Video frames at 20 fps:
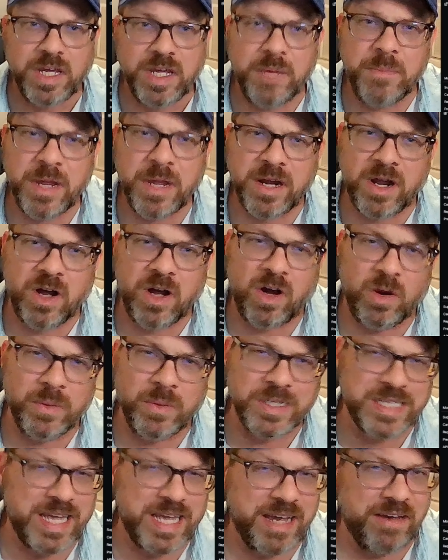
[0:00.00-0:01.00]
It may not
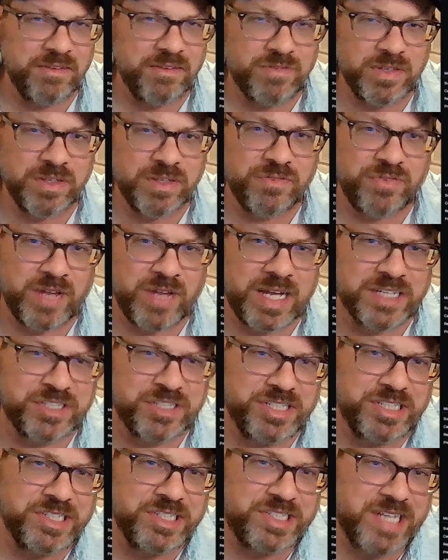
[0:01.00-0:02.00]
always have the
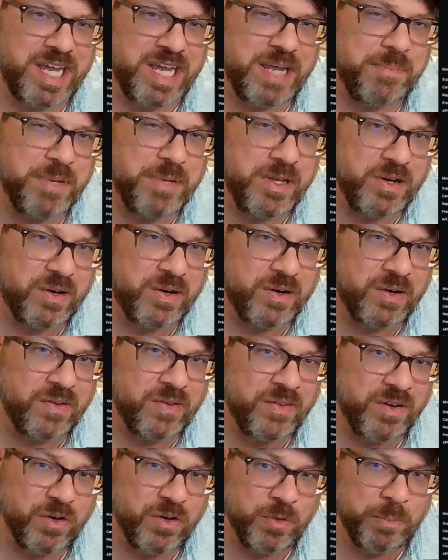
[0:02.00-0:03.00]
flashiest APR
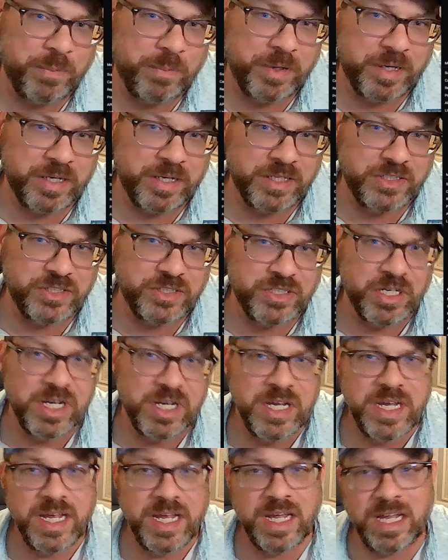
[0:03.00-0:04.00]
on the homepage,
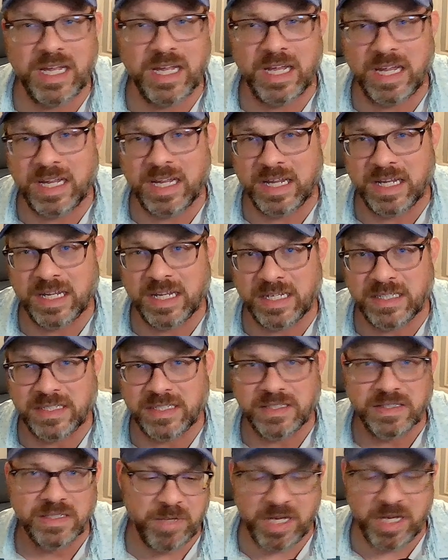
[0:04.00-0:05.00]

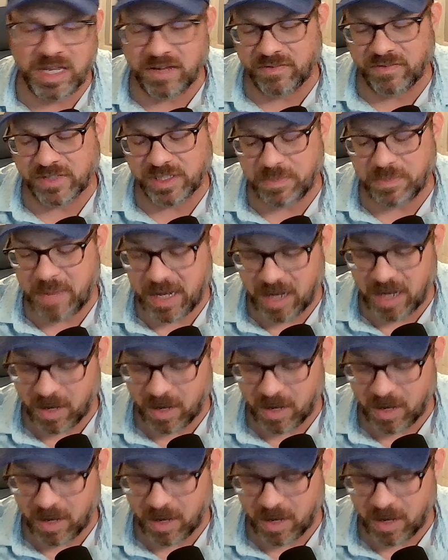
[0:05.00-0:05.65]
and many of us may